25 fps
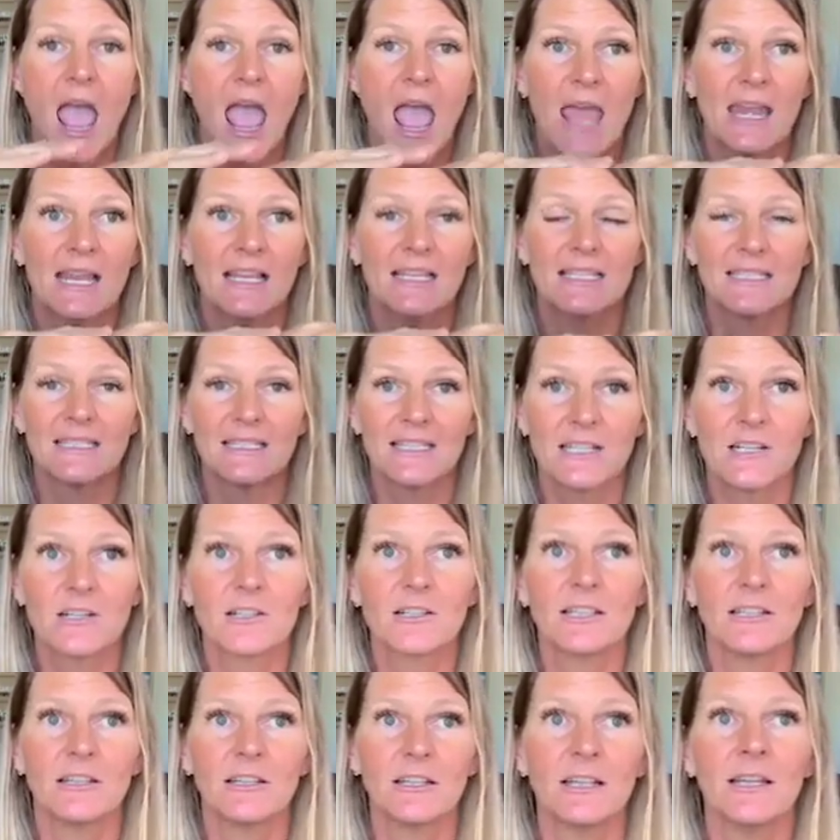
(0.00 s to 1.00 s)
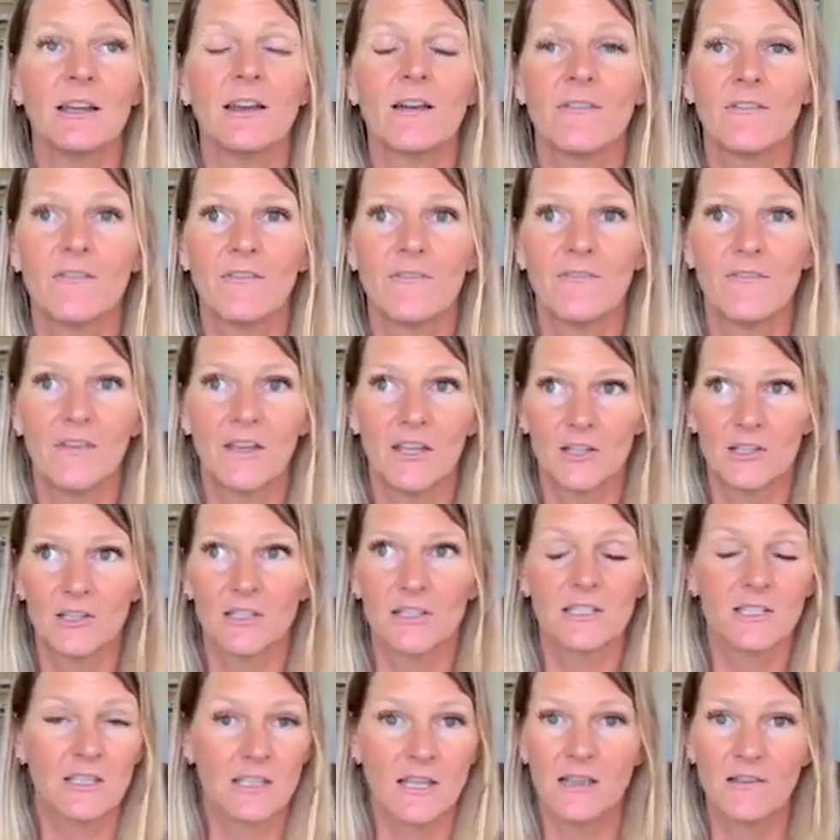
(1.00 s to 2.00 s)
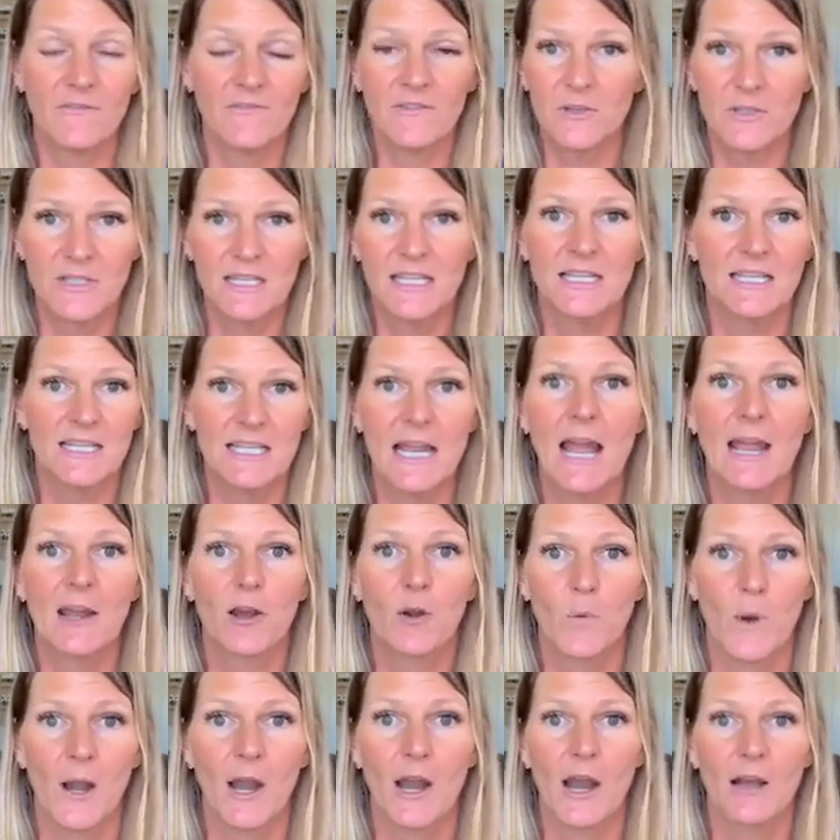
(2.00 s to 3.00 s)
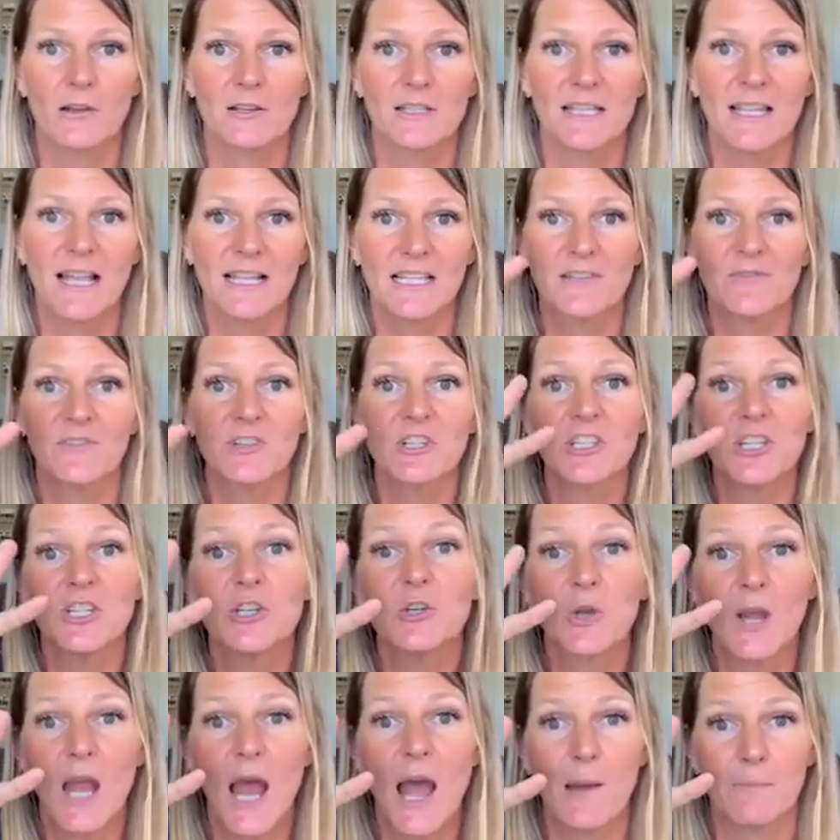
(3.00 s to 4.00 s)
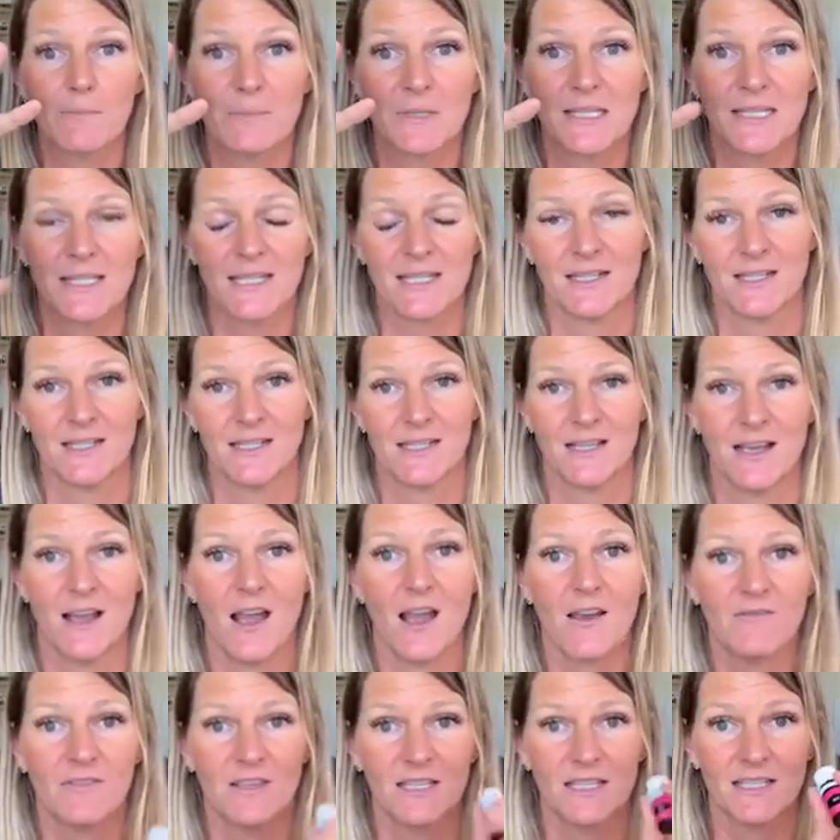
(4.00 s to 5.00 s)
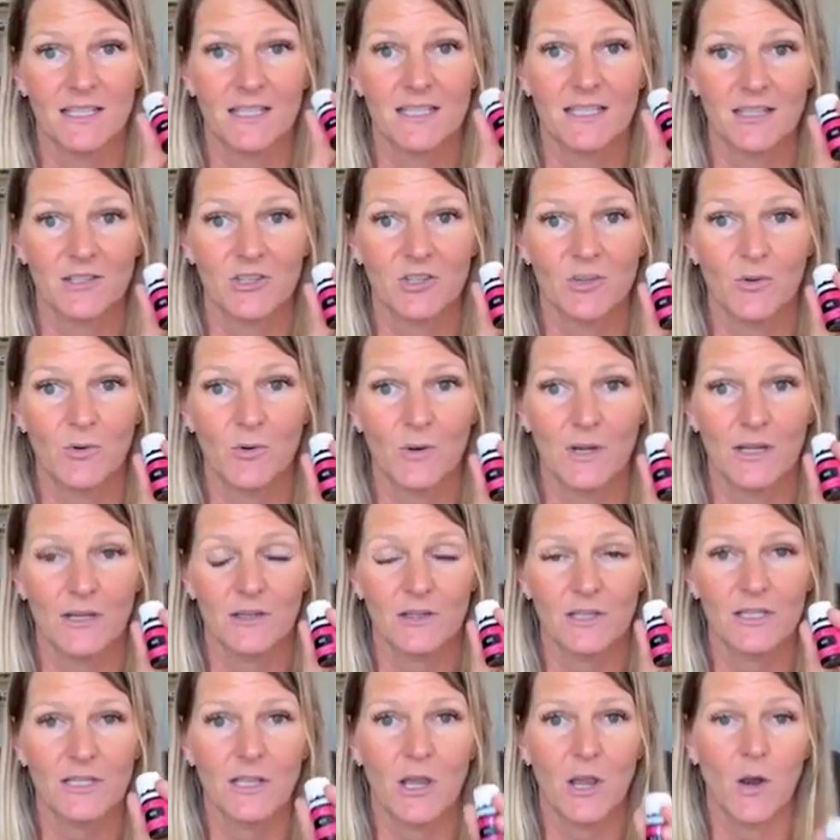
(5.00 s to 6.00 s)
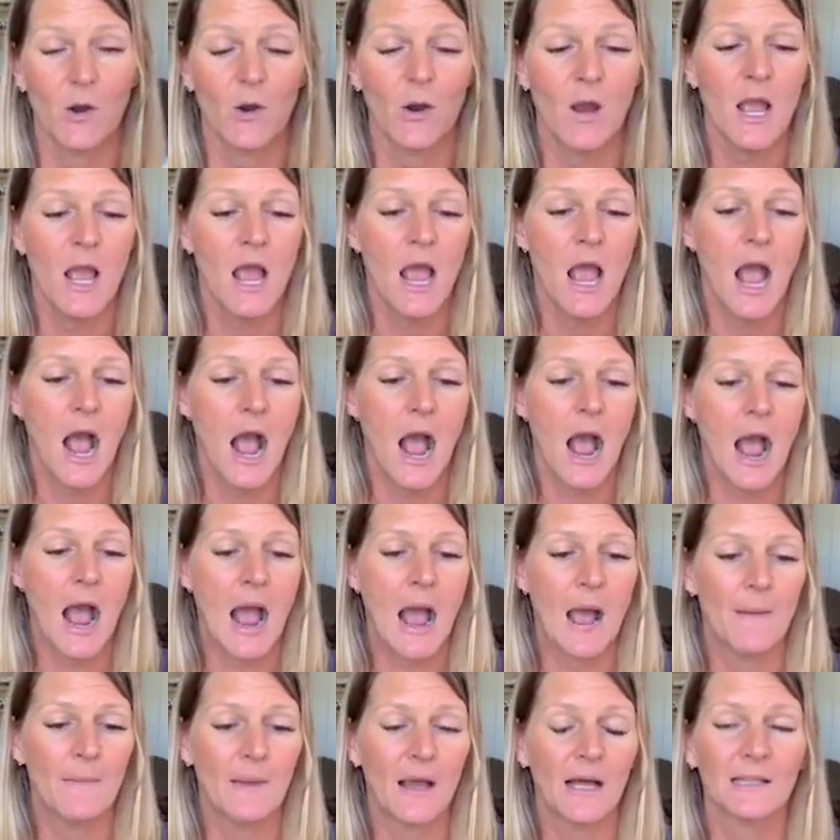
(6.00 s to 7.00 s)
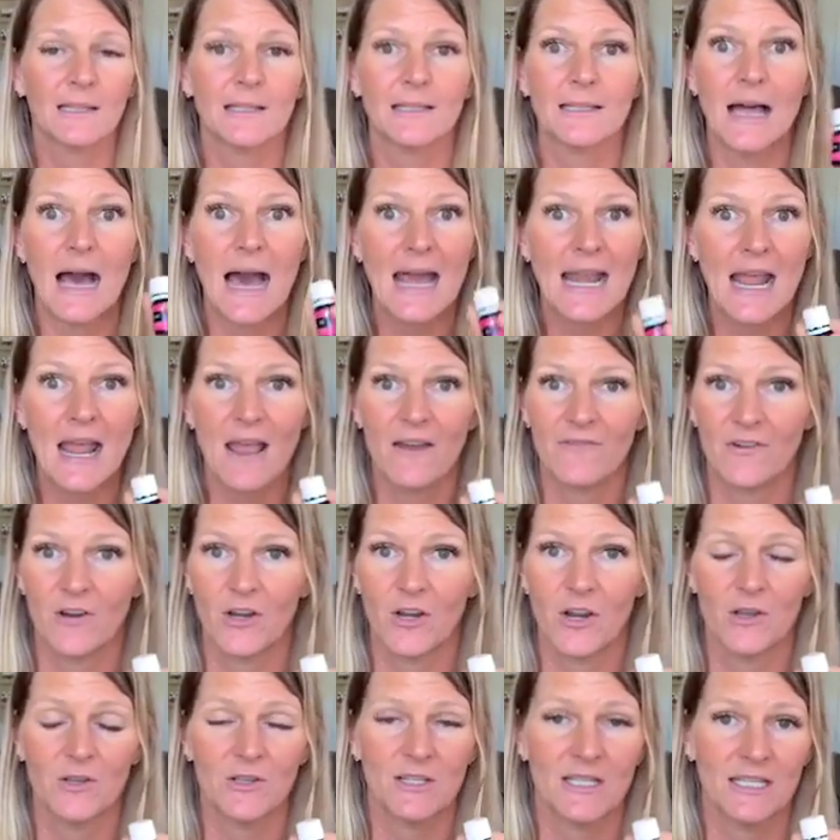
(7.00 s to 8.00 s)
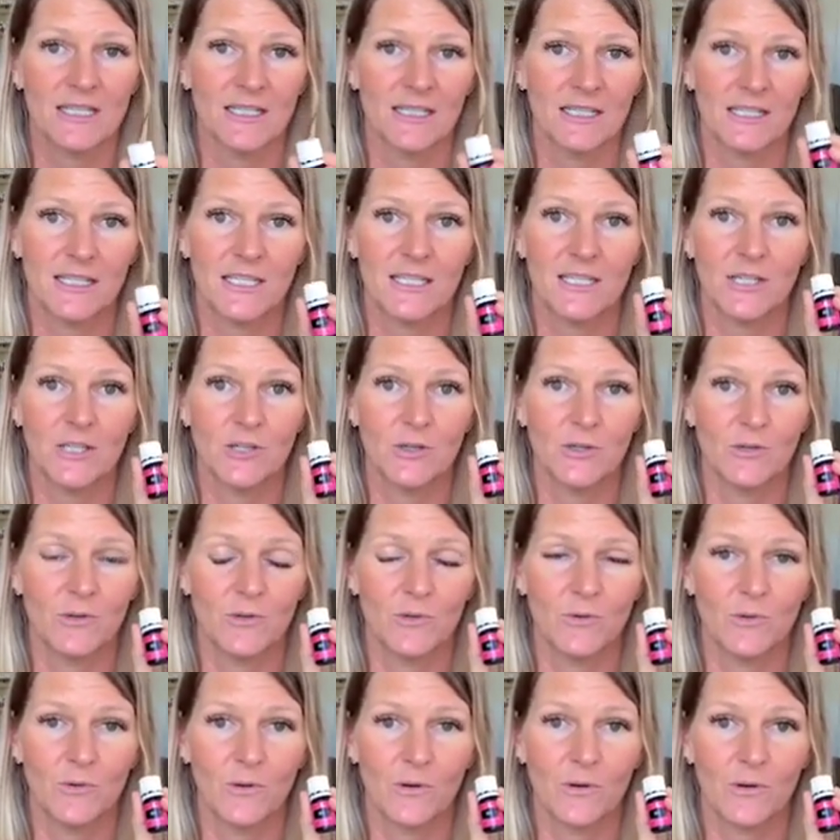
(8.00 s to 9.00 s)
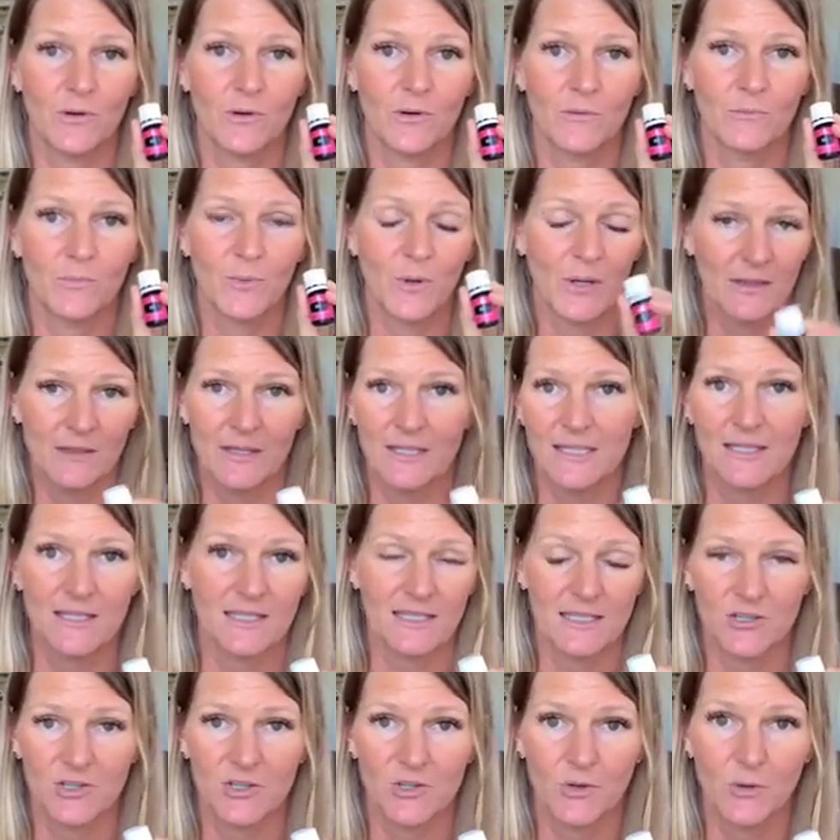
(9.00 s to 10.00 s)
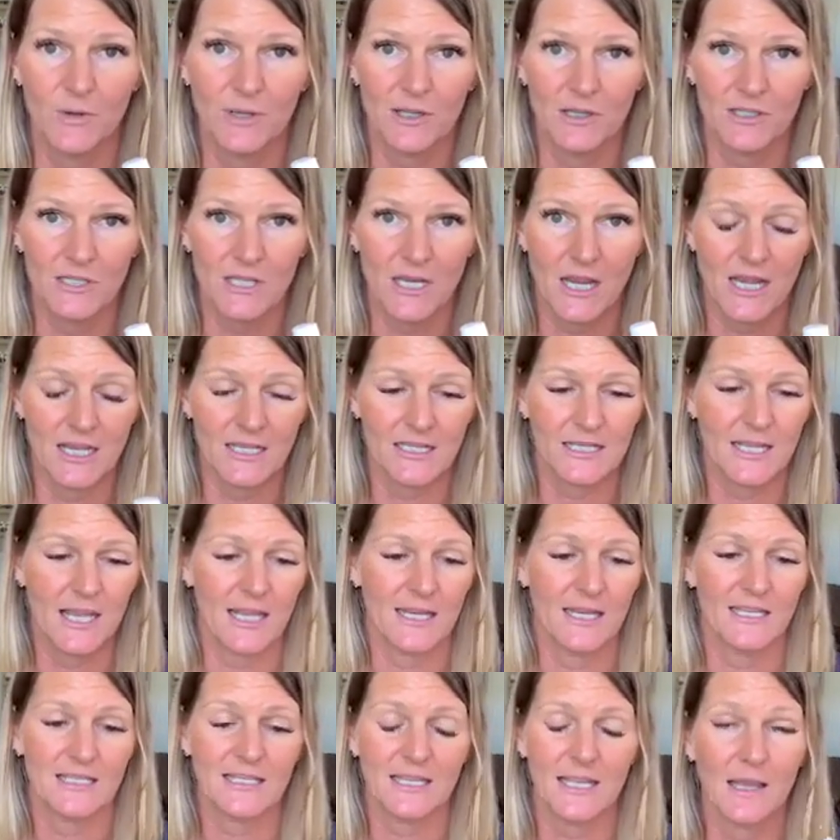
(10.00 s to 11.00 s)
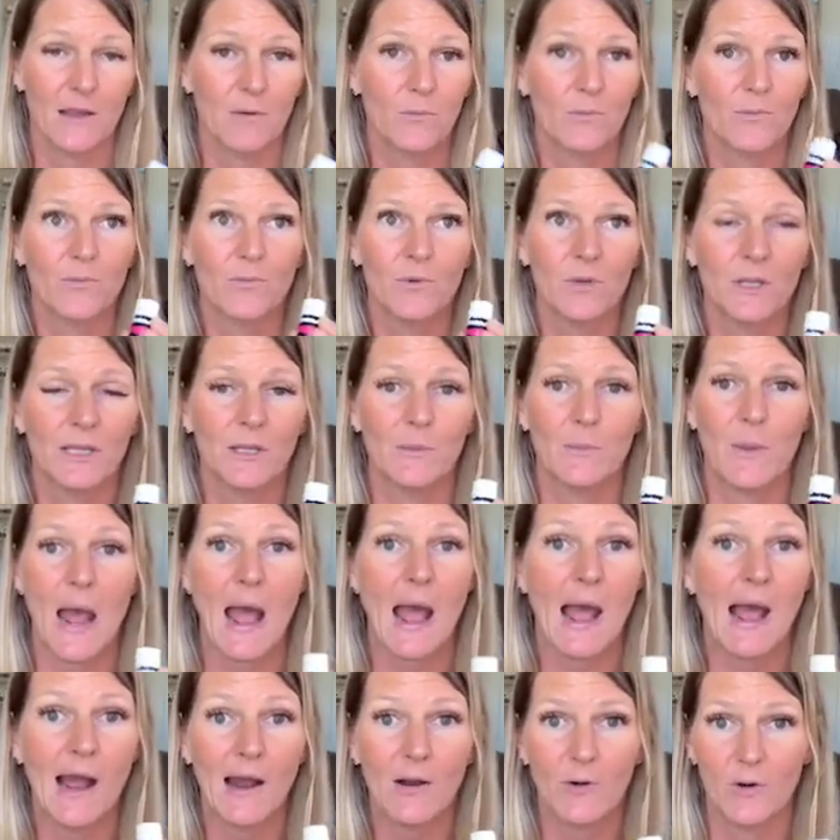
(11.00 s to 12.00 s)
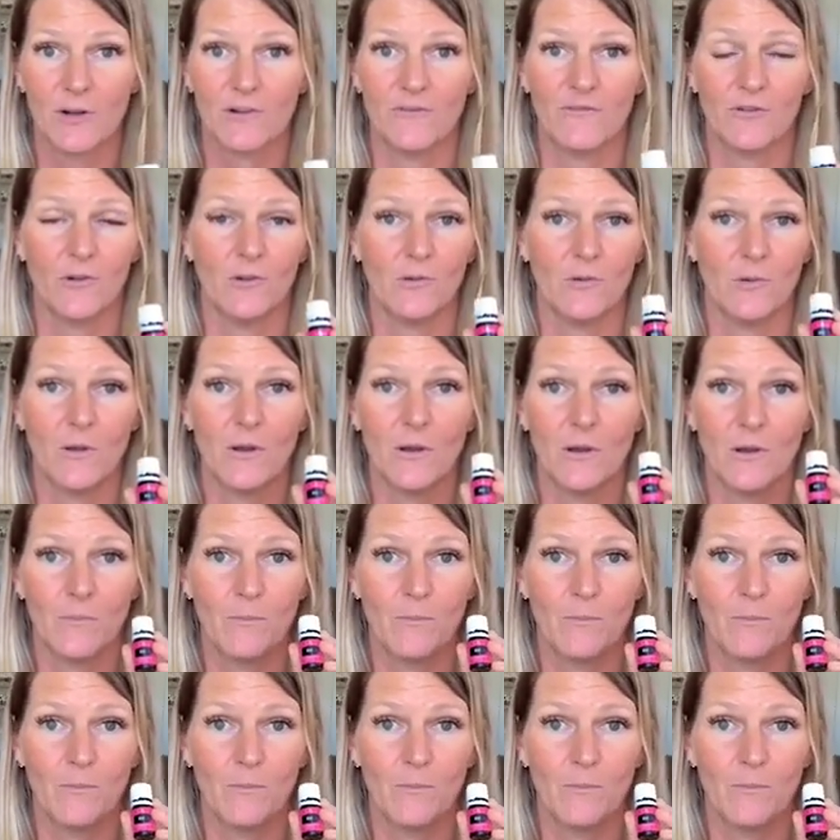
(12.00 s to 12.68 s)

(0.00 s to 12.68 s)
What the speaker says: And it's literally it fills the entire warehouse. That's for 2 cups of this essential oil. So a lot of effort goes into bring this essential oil to us, and it's a really powerful